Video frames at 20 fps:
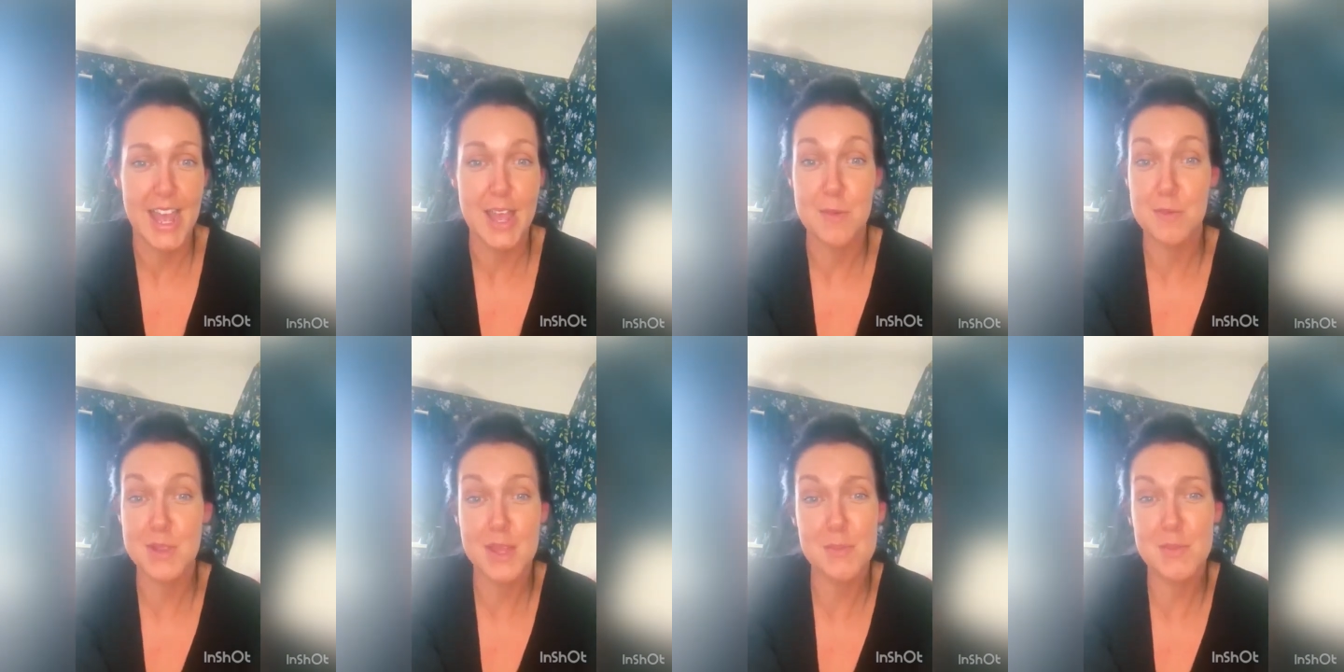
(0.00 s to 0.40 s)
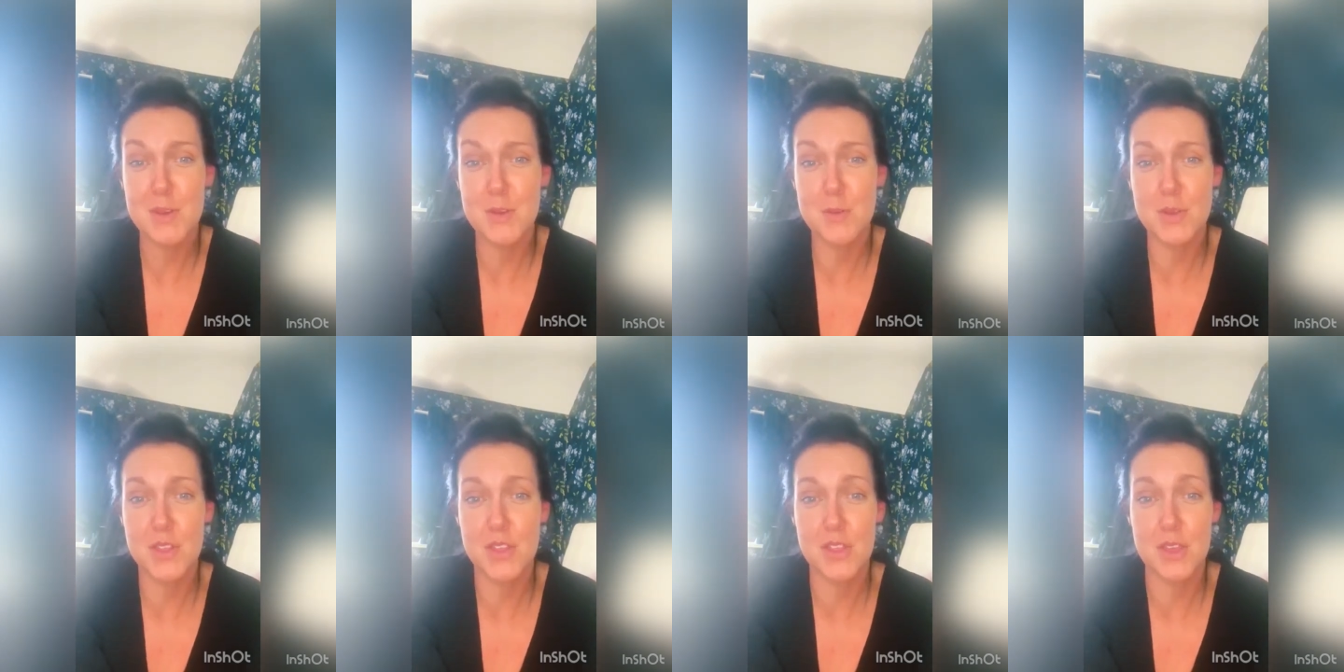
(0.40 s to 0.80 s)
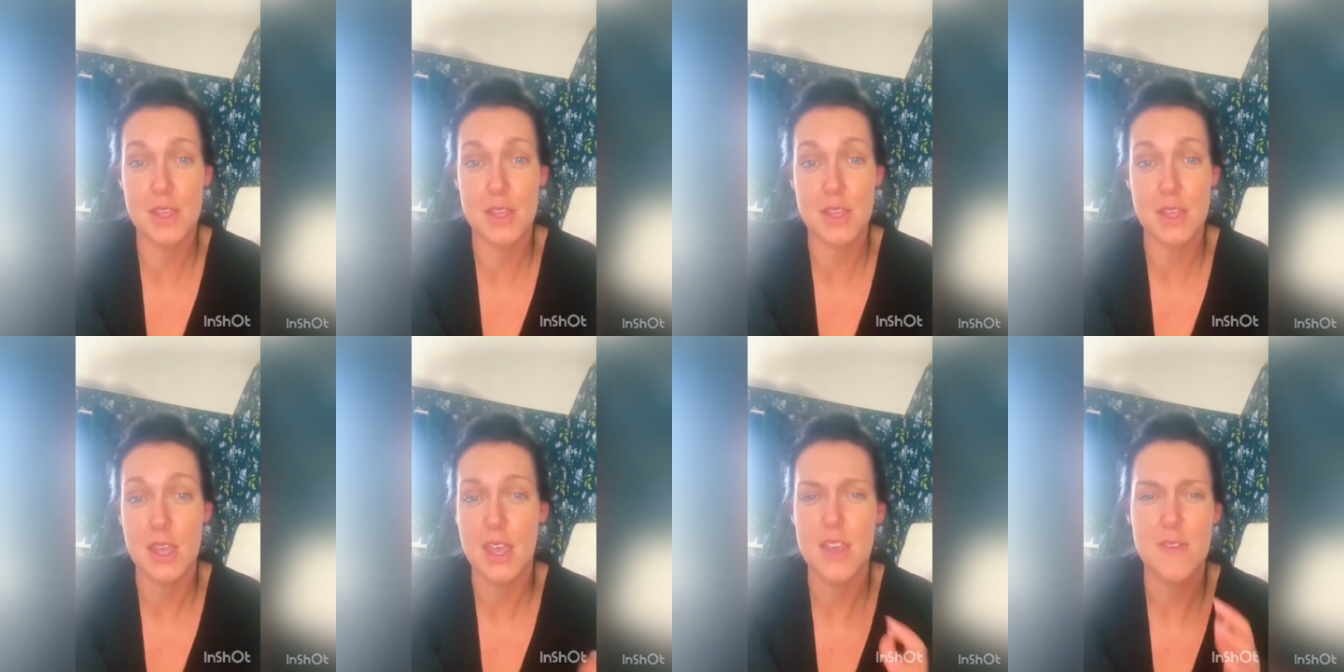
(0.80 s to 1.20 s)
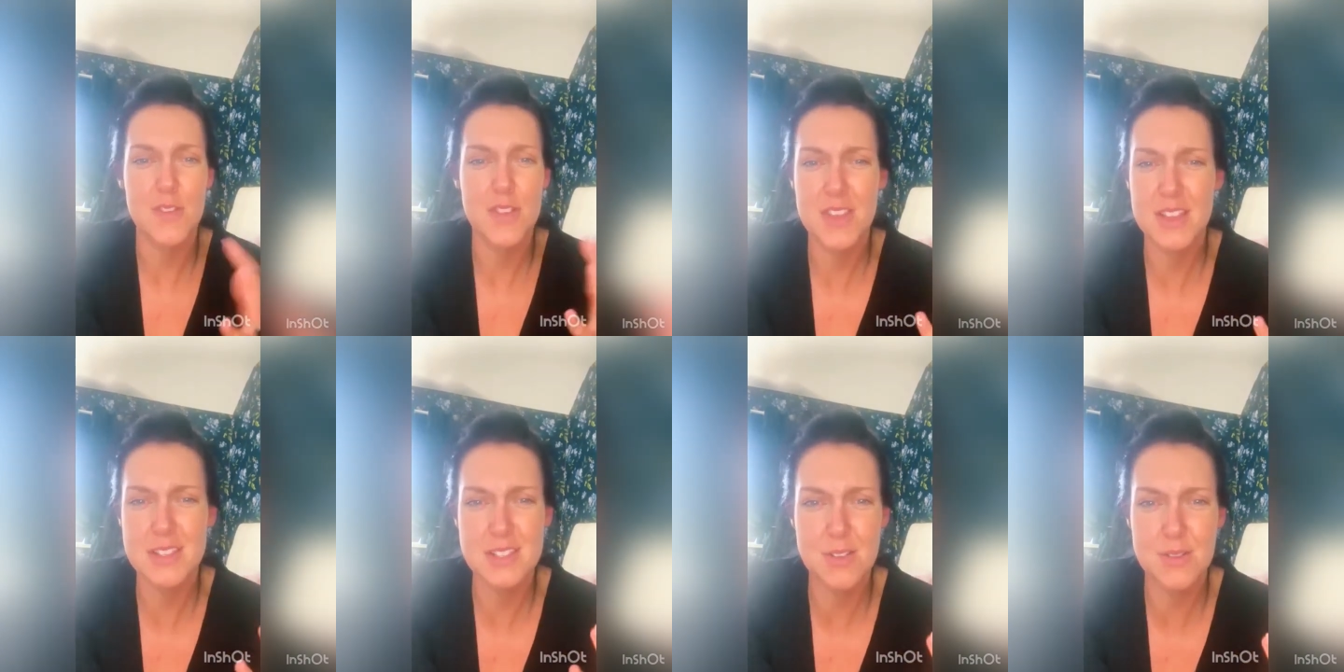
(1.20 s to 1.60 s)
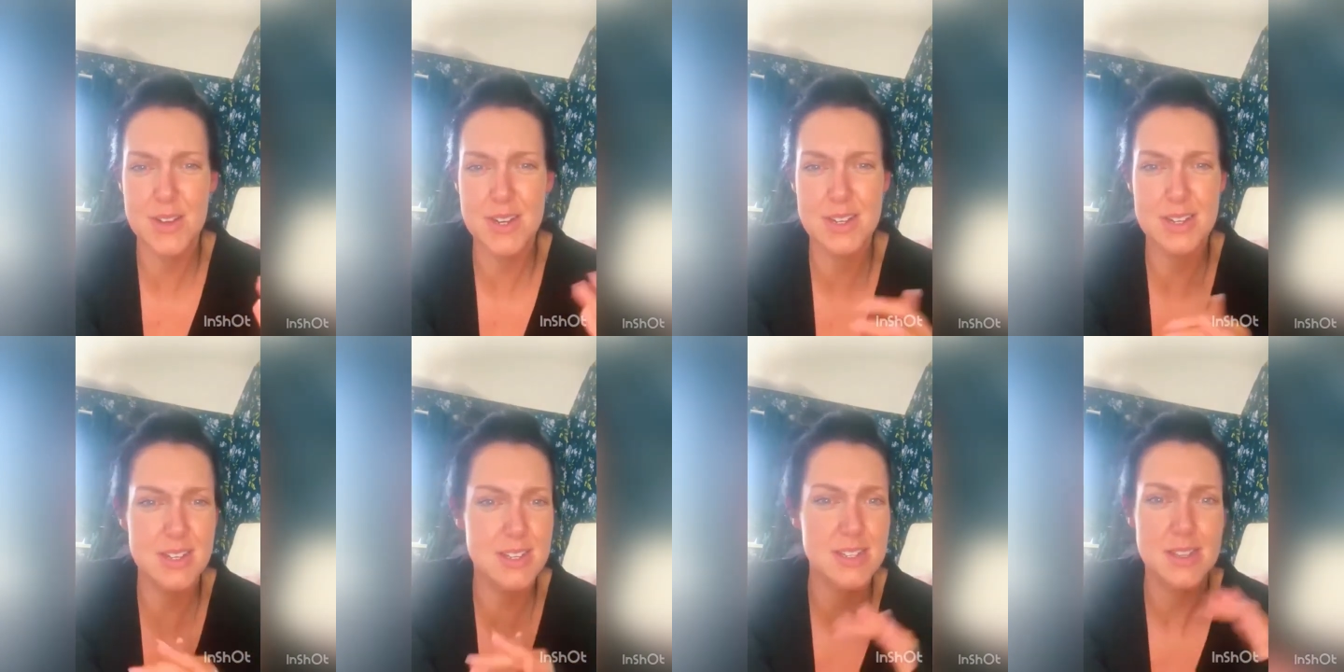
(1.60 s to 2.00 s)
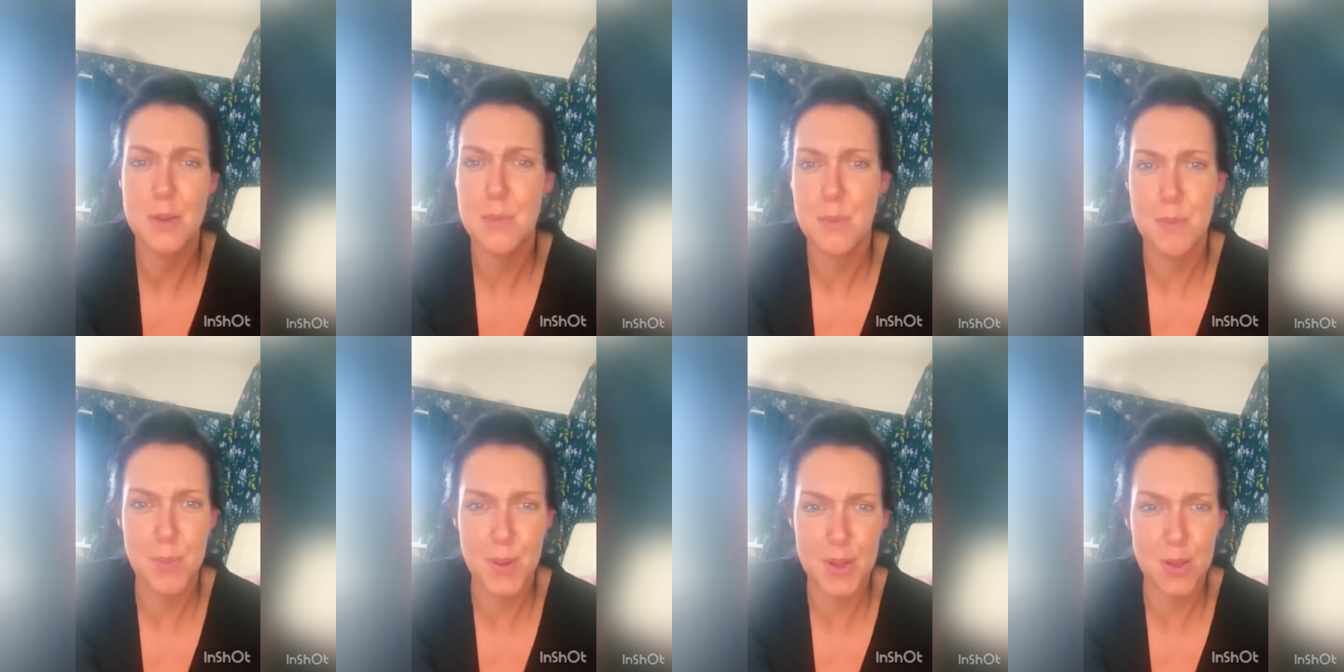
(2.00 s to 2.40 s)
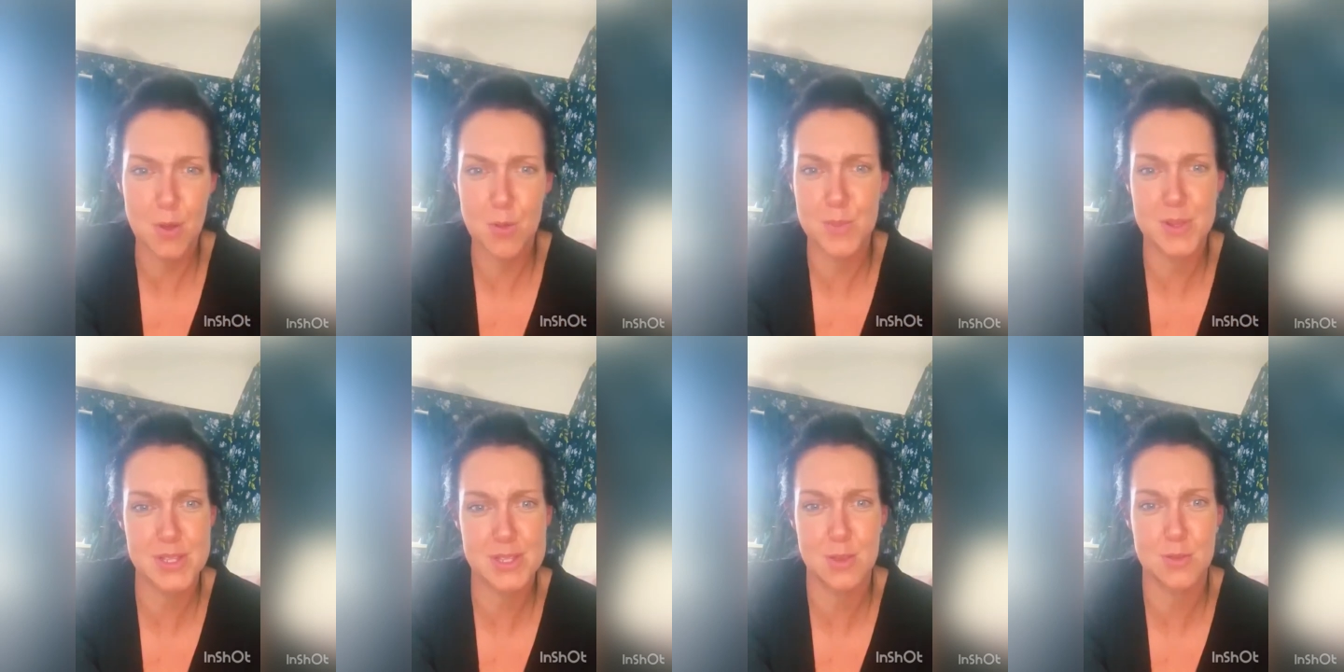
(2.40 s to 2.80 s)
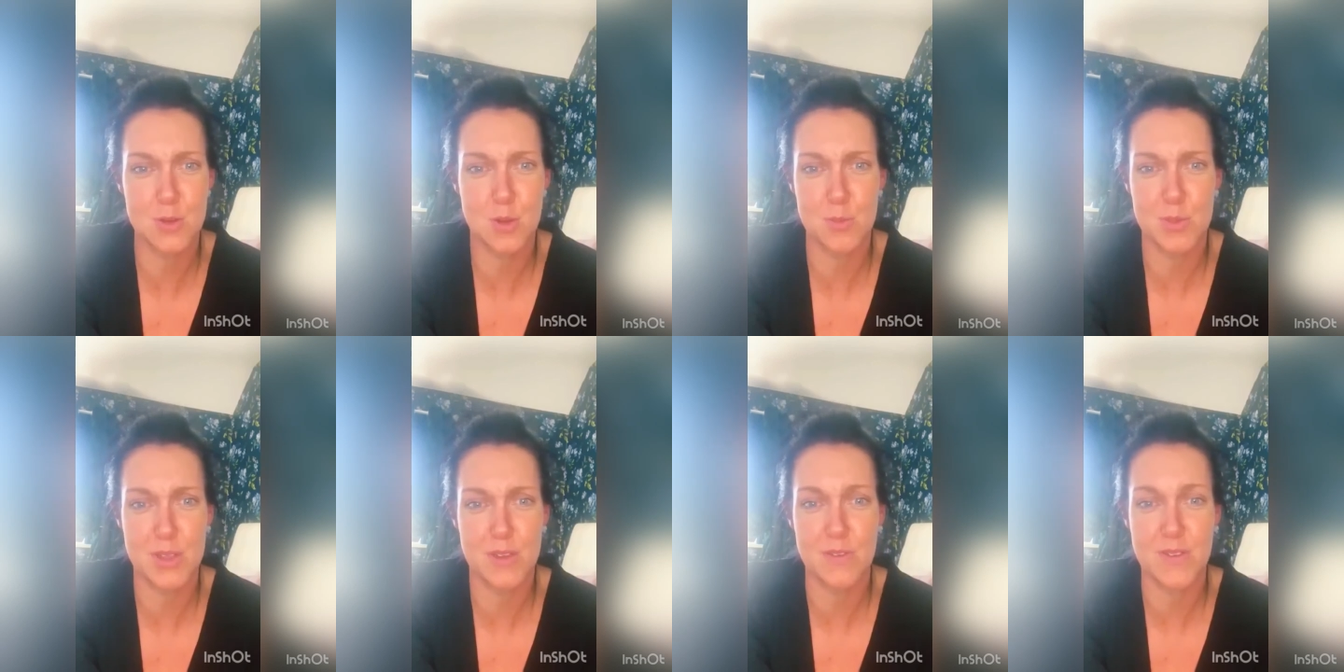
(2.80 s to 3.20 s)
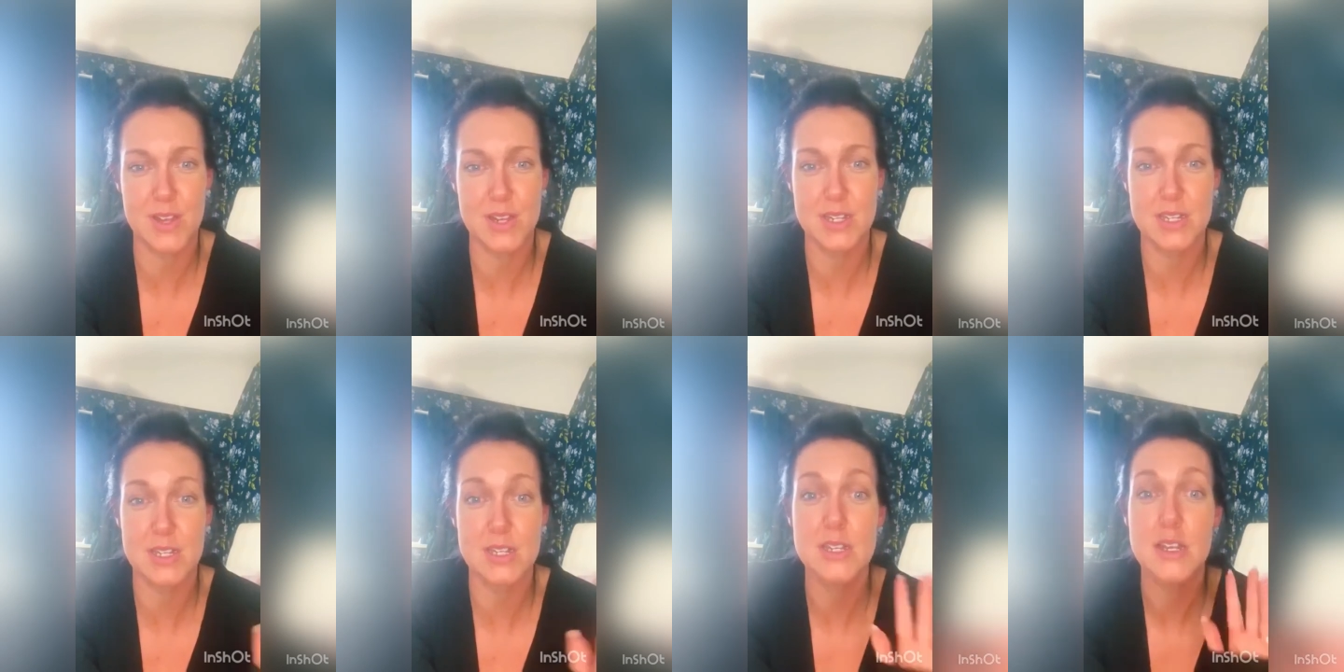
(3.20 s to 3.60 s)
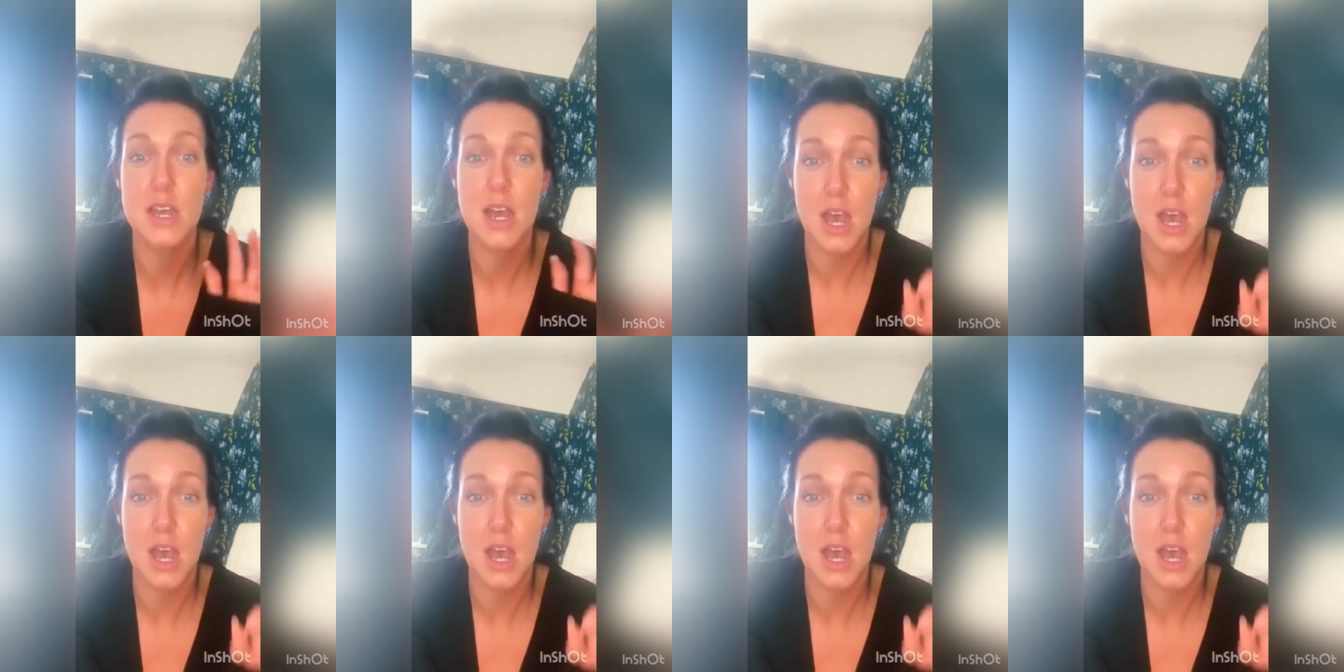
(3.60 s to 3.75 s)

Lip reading: Let me know what you think. If you think it's horrendous, by all means, I'll not be offended.